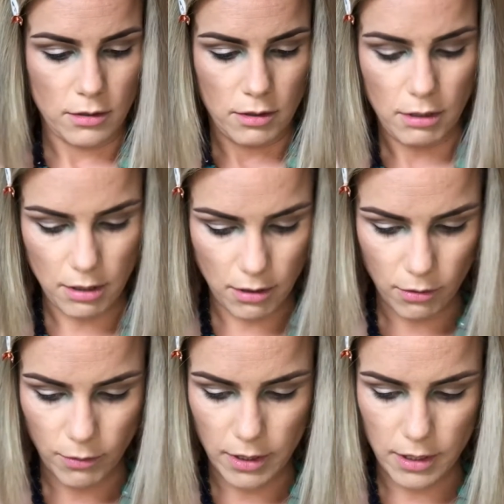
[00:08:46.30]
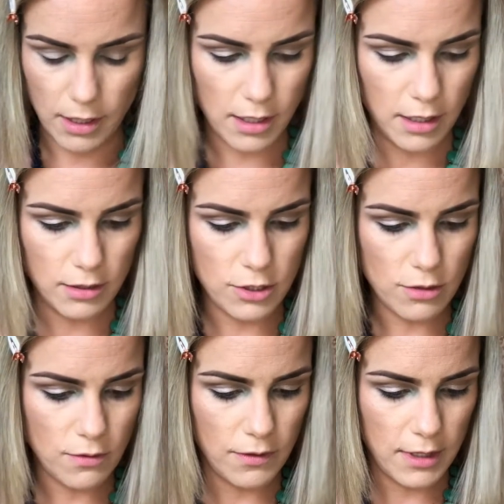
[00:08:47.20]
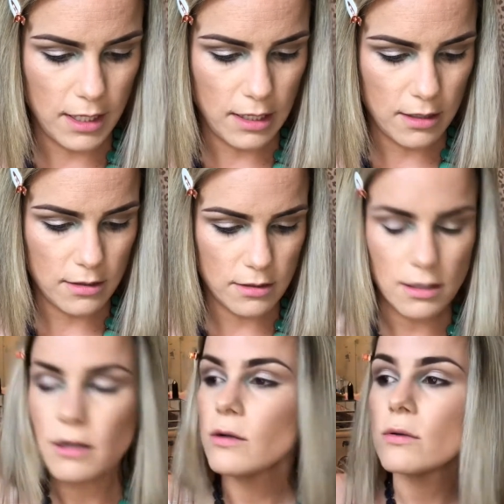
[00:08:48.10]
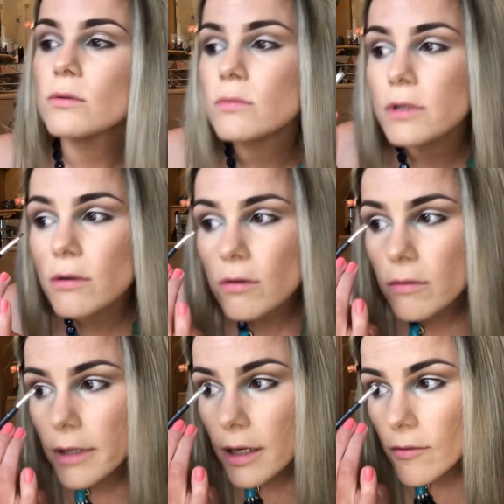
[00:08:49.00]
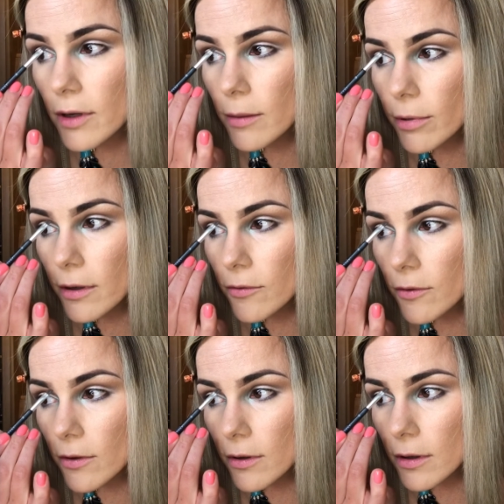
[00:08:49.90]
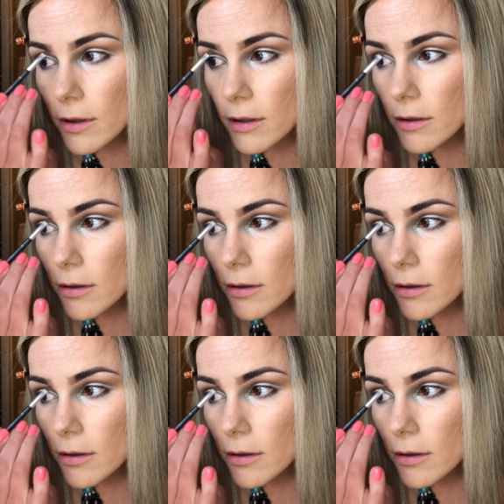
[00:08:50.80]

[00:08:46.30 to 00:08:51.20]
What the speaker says: You know, when you gotta do things when you only have eyebrows on, and